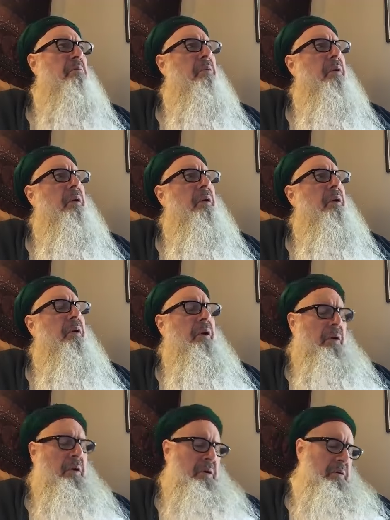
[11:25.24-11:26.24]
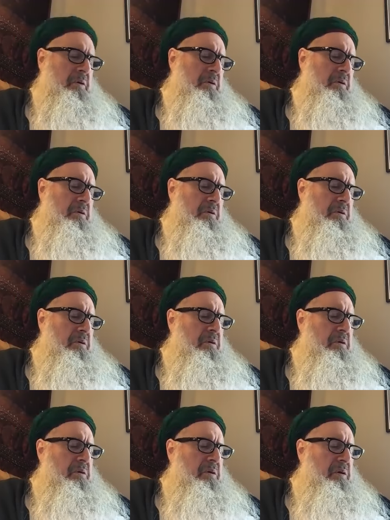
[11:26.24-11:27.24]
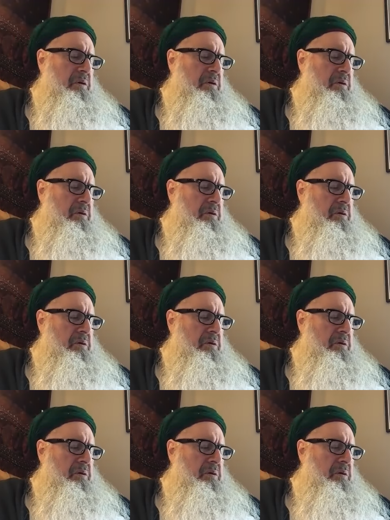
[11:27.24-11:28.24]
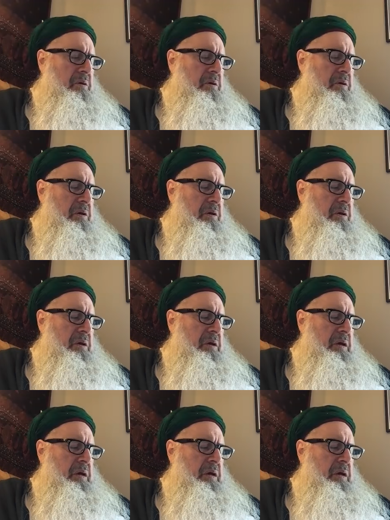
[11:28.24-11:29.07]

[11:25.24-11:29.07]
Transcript: No one is speaking in this clip.